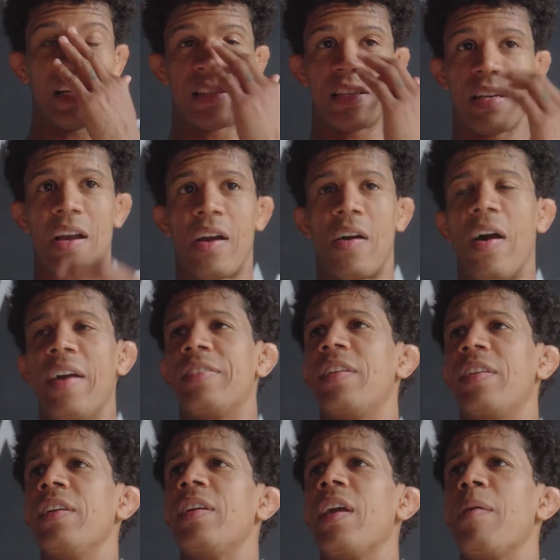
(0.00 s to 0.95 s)
Yes, I
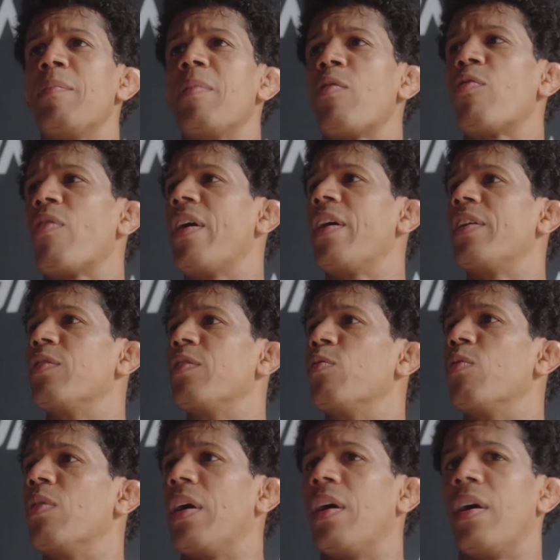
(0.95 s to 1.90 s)
think I'm already
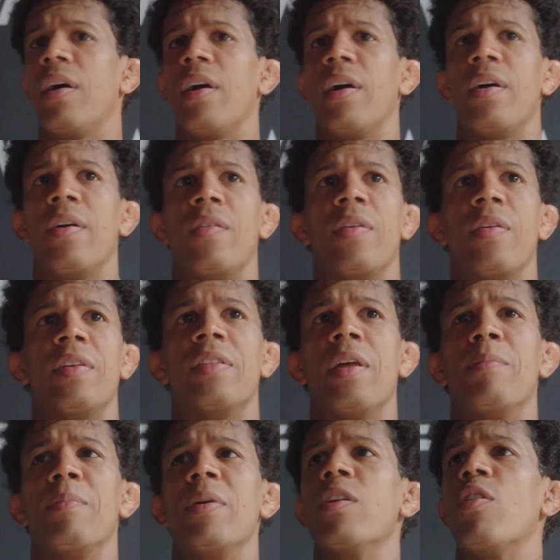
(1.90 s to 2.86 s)
uh, in
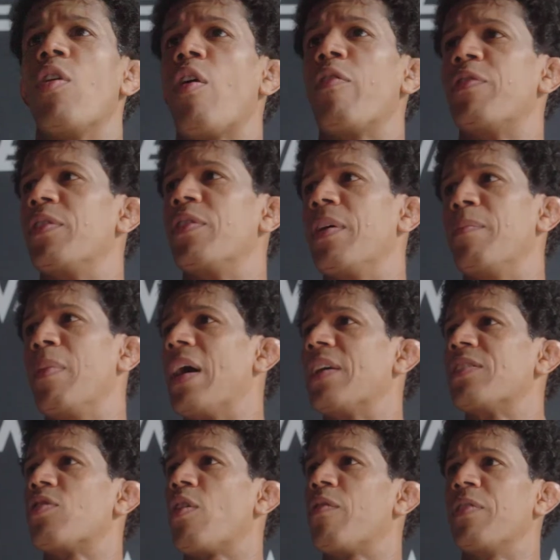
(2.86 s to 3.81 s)
the middle of the
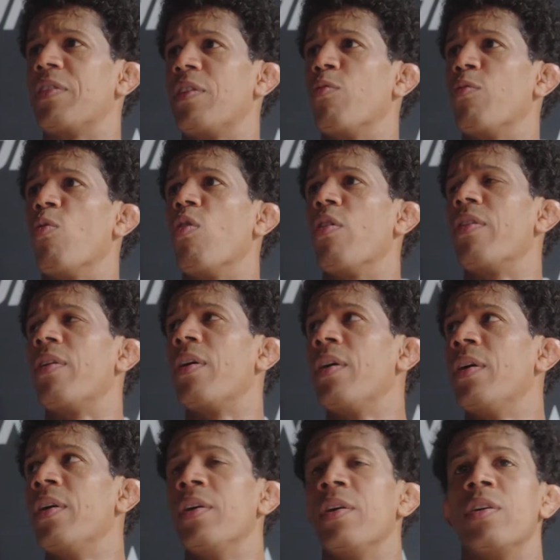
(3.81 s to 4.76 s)
best of the world.
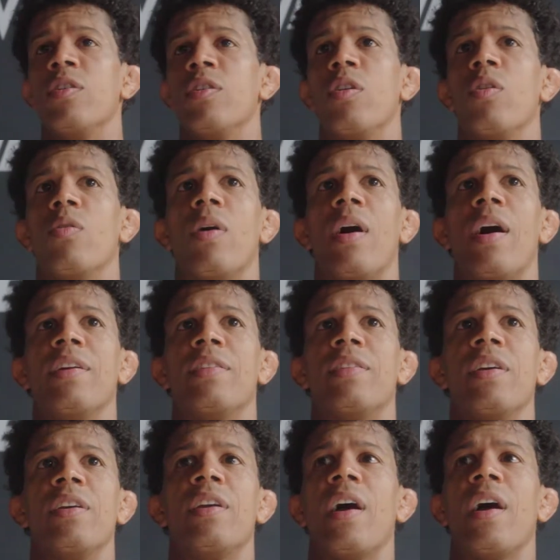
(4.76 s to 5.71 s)
You know, I
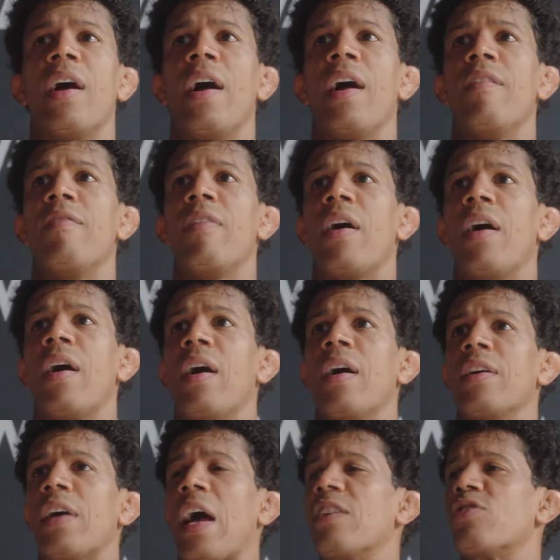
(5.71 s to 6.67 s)
think I have
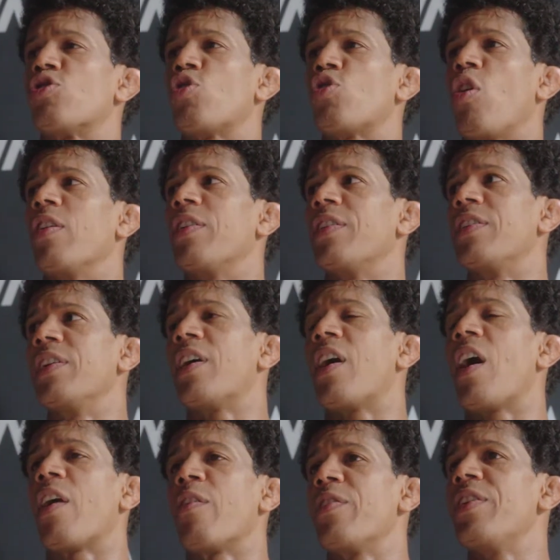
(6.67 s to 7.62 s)
a, a solid
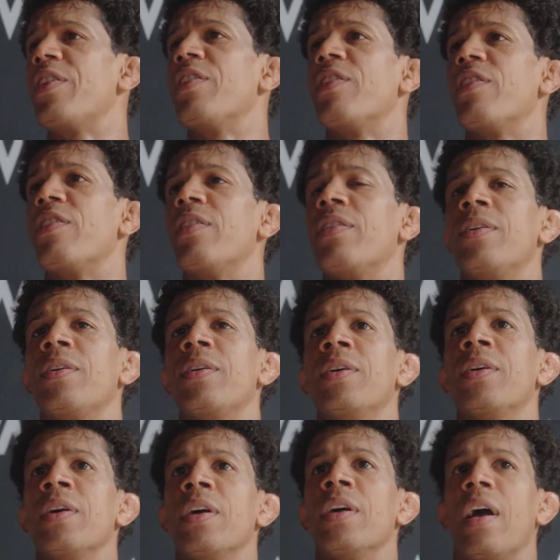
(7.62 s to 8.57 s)
career
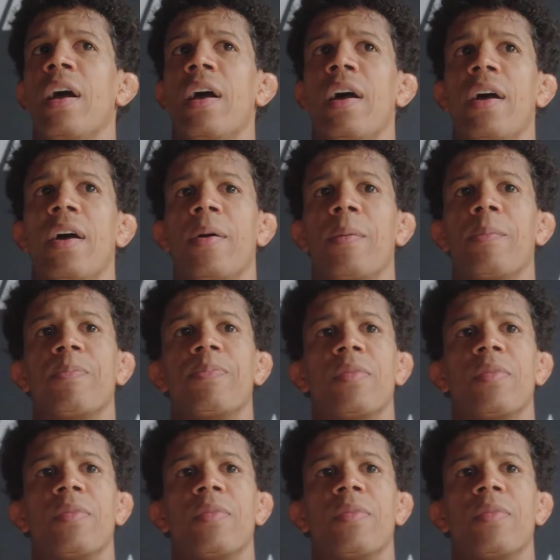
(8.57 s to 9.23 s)
uh,